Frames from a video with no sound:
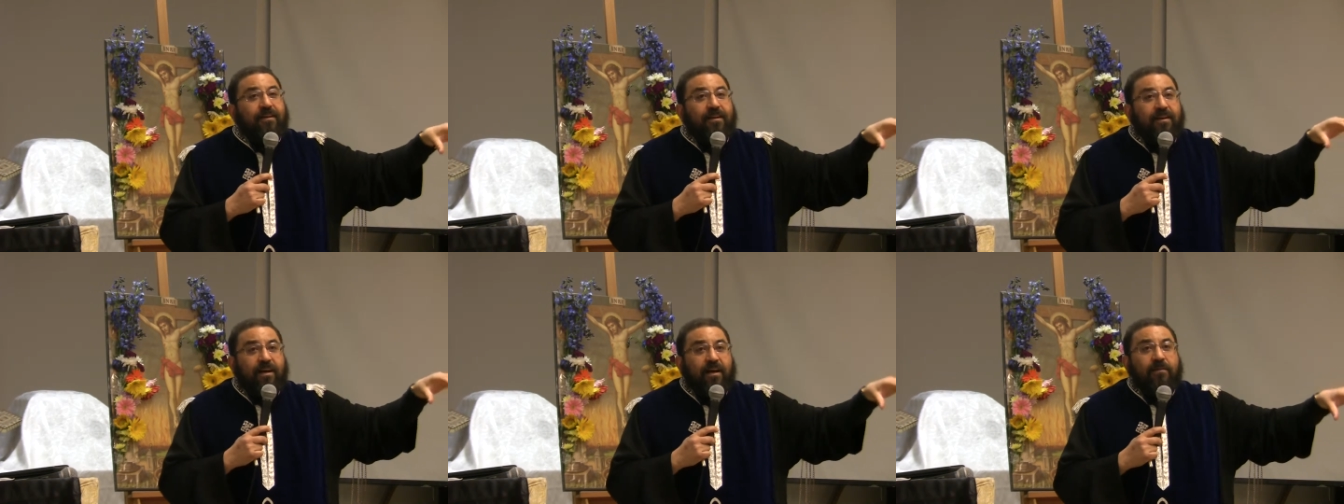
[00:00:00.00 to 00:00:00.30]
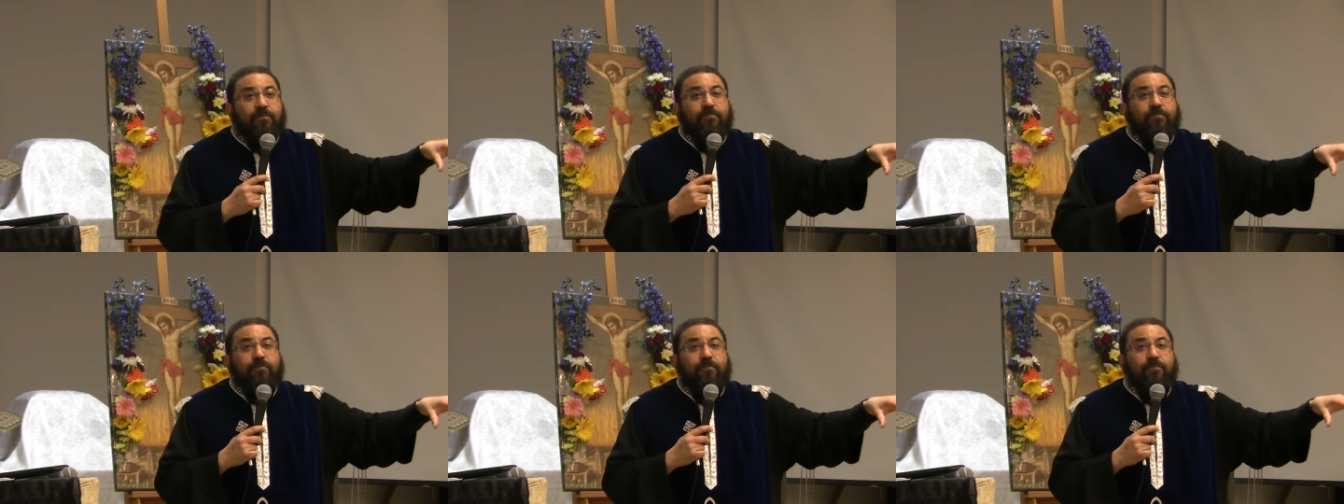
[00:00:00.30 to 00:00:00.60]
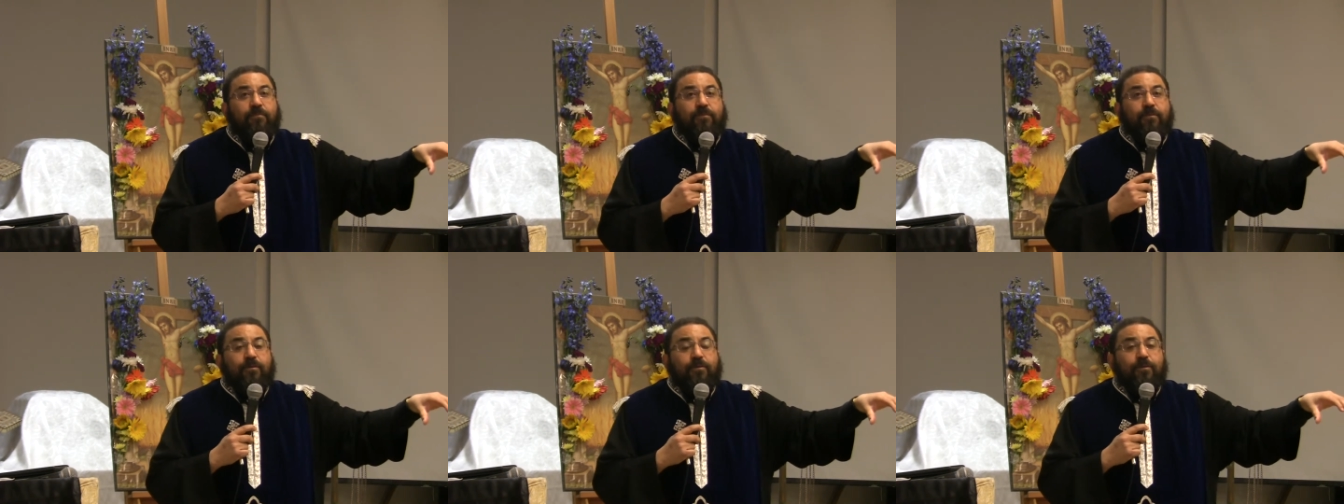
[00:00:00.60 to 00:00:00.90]
comes
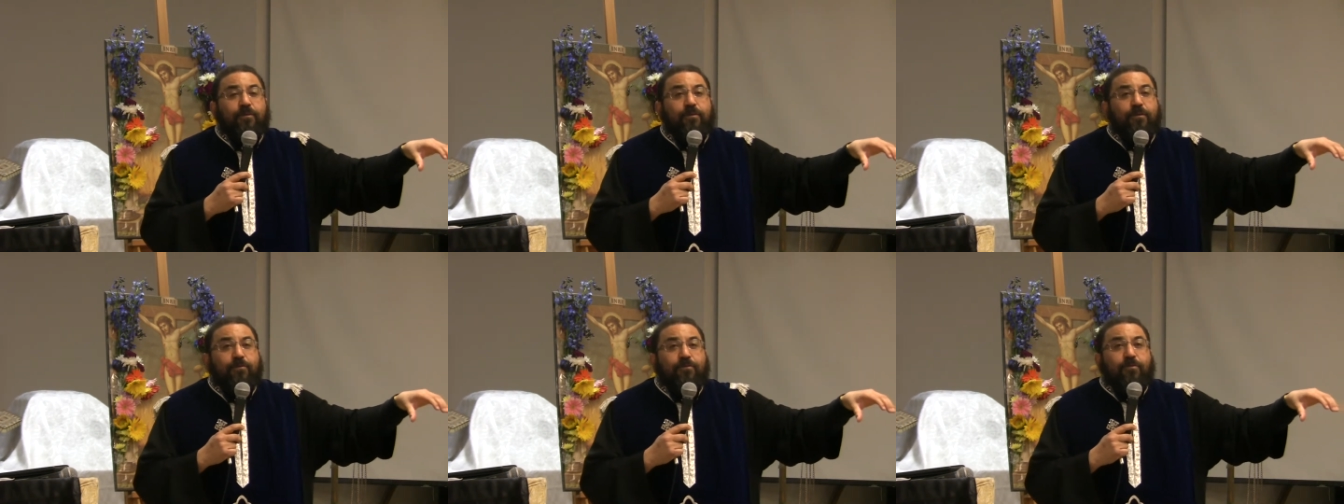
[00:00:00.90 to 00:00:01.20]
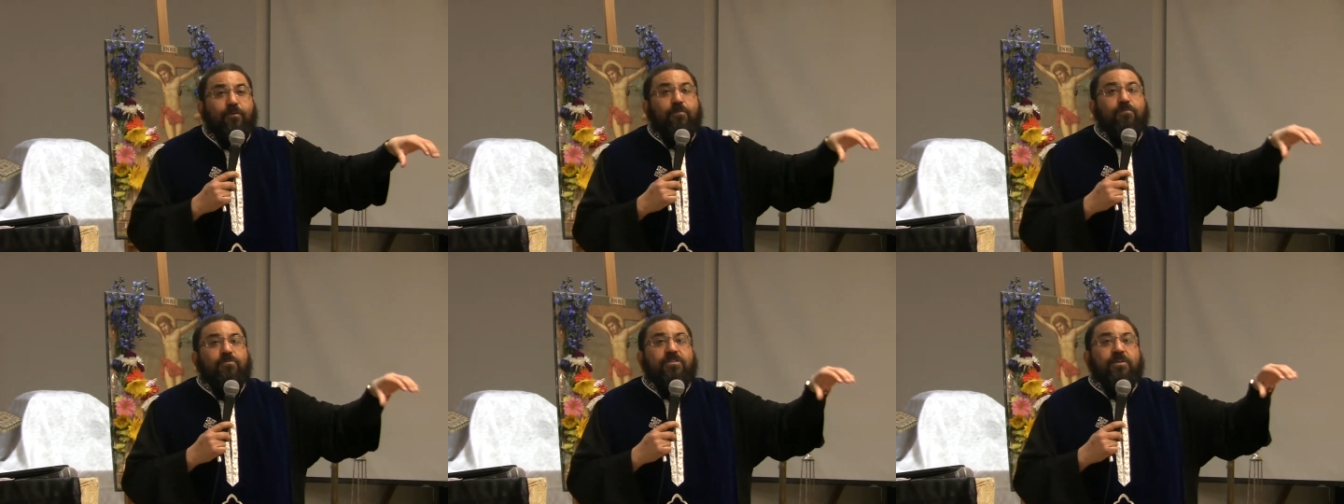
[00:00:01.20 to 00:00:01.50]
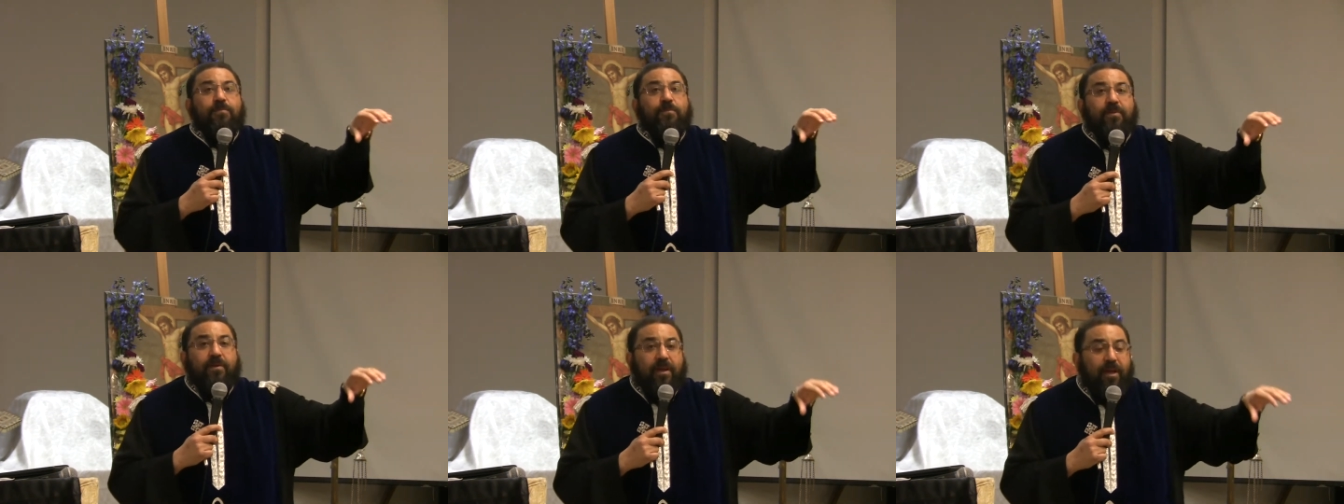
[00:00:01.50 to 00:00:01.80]
from
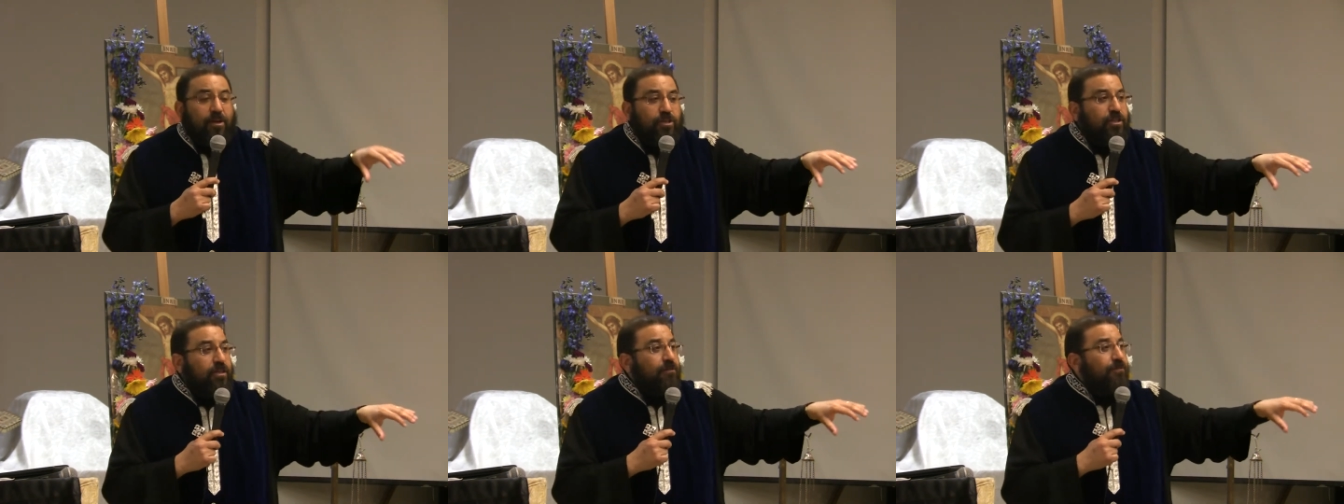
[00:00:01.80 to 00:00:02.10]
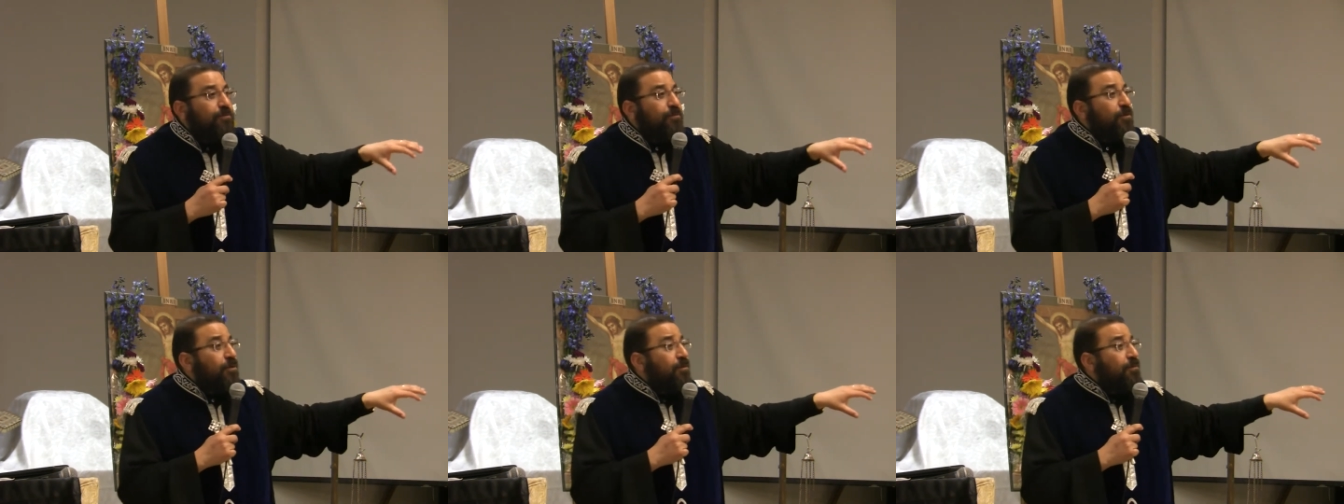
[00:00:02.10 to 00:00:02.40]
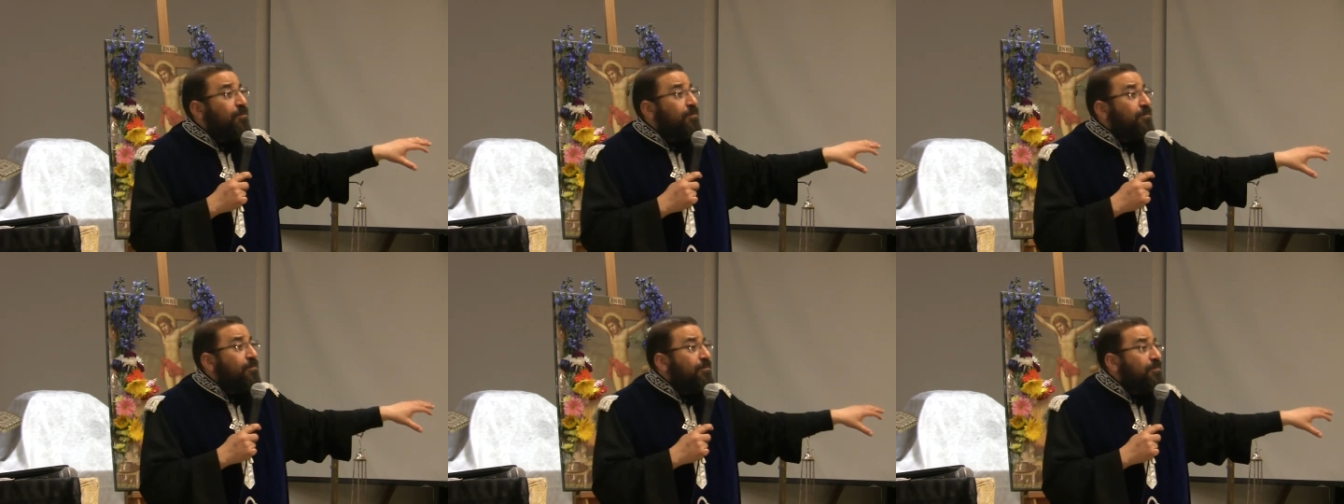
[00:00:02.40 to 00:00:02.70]
separation
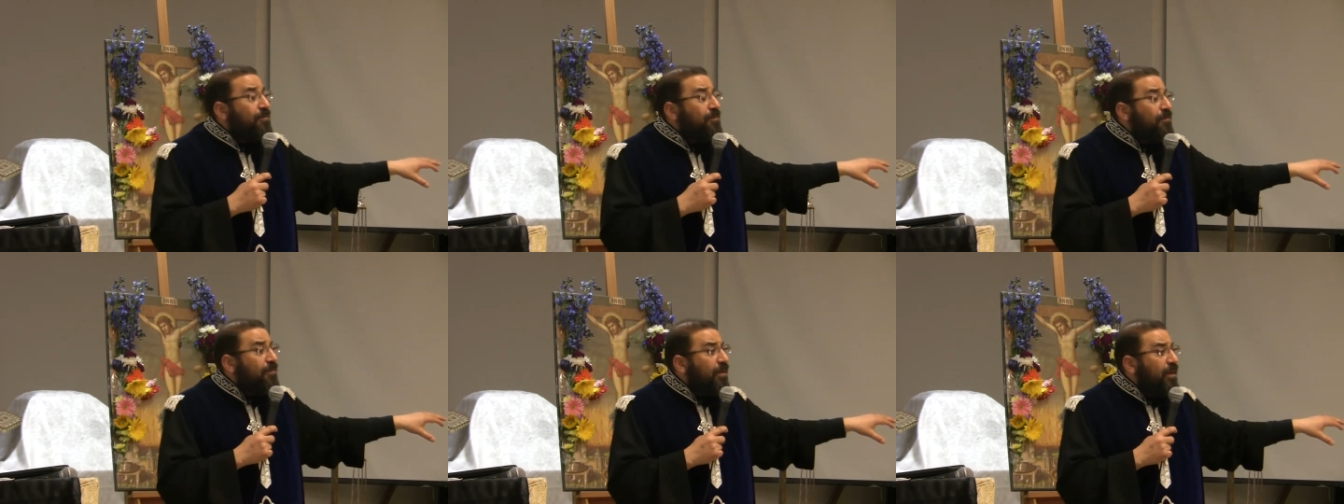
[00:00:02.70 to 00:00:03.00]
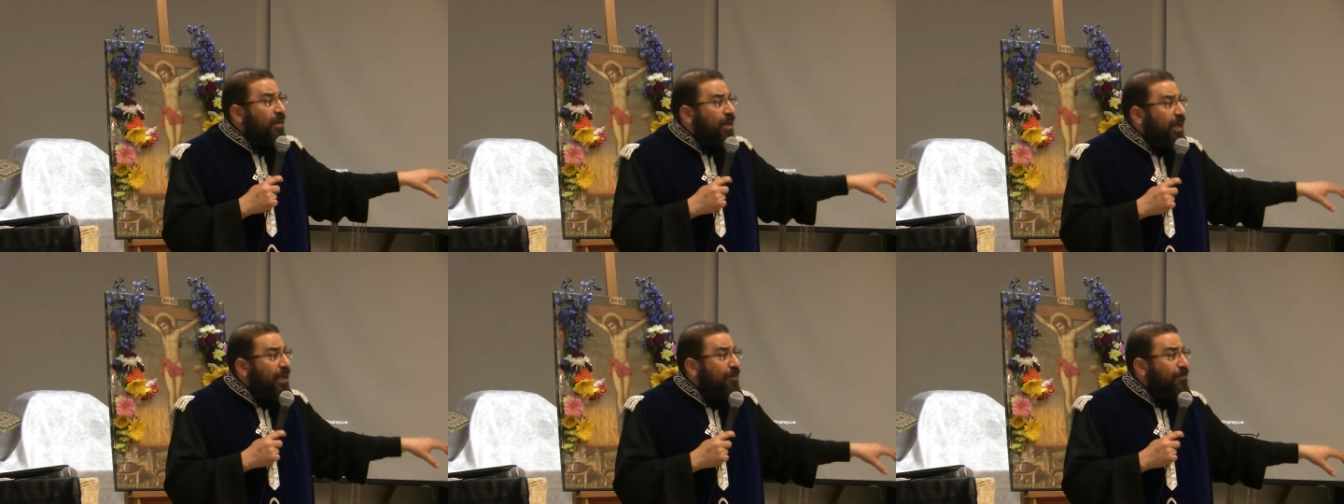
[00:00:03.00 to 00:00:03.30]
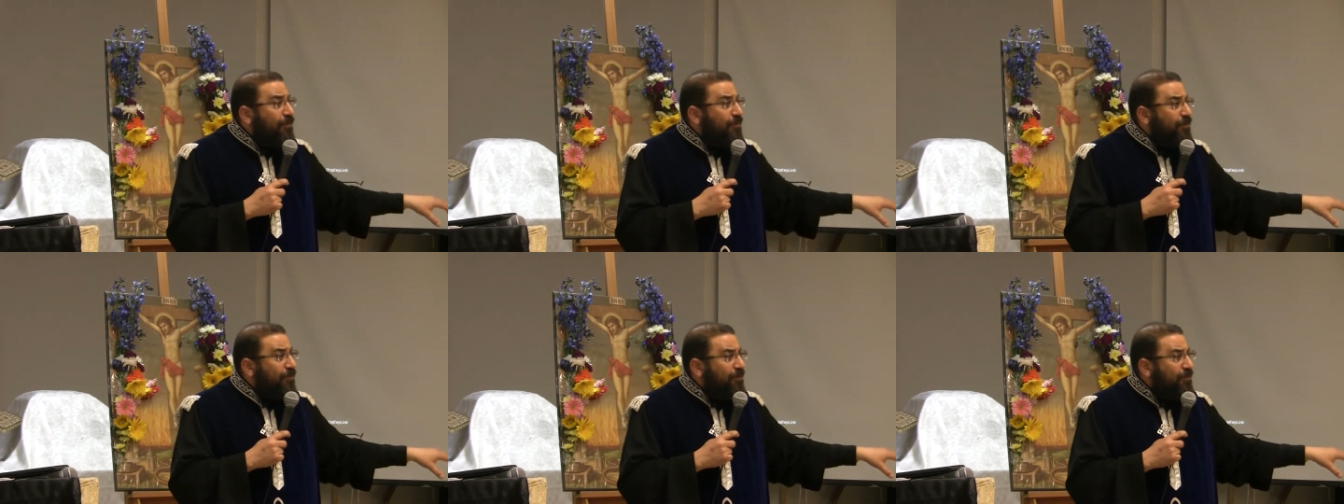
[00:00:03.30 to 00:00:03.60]
from
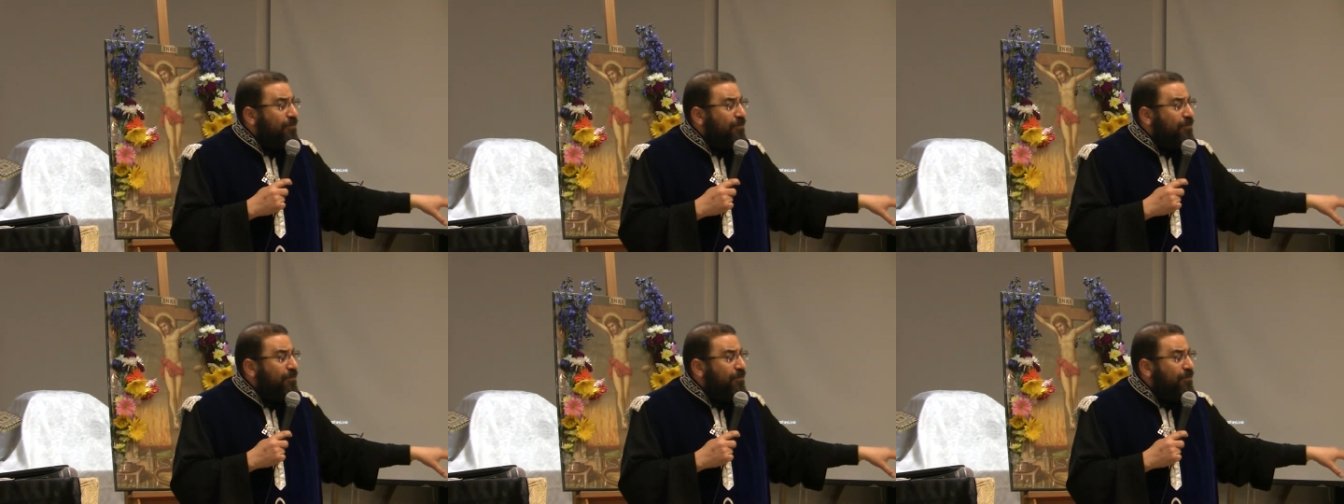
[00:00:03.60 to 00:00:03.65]
life.